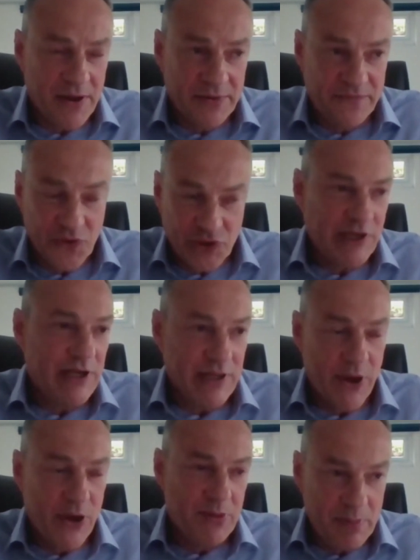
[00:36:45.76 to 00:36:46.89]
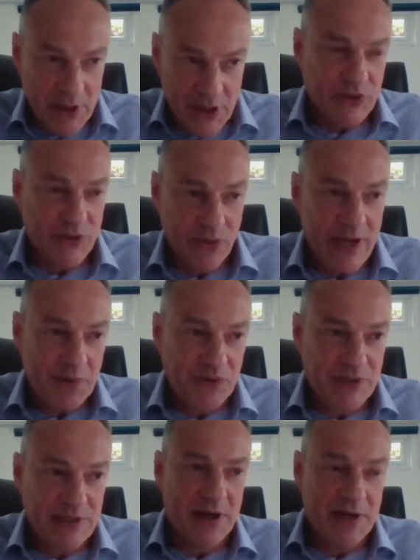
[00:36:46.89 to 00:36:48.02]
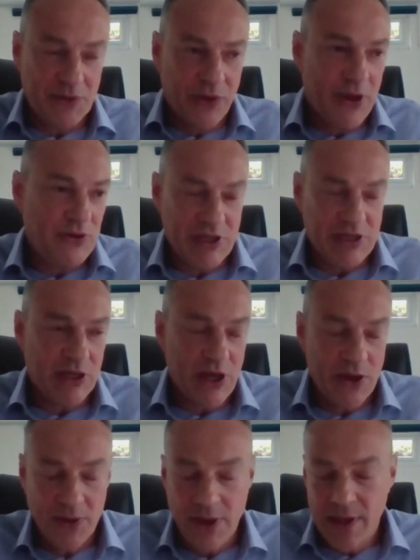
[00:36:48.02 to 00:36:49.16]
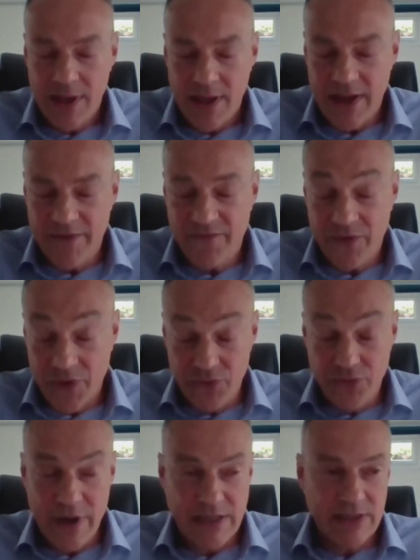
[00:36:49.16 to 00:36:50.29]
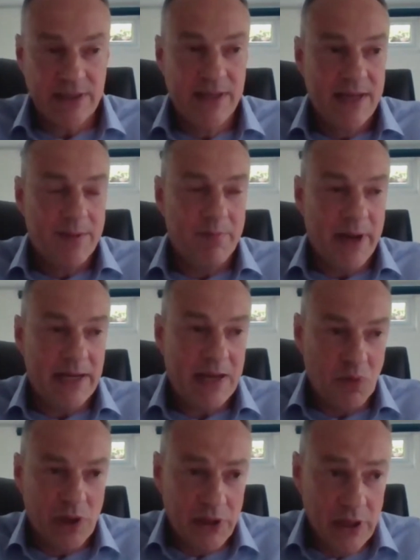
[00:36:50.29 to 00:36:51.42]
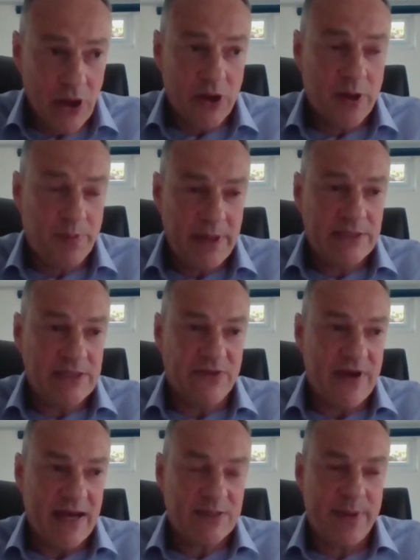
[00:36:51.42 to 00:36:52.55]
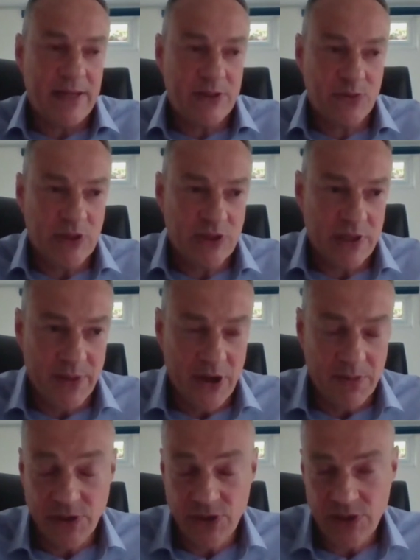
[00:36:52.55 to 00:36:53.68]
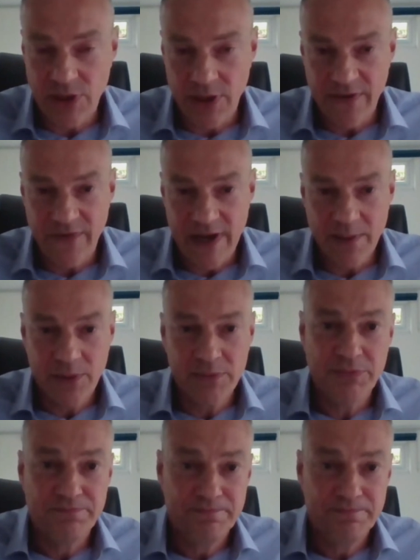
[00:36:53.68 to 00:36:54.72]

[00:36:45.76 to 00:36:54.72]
unfortunately at the moment, because of the way it was designed all those years ago, for good reason, but it will unlock pieces of airspace which at the moment just aren't available.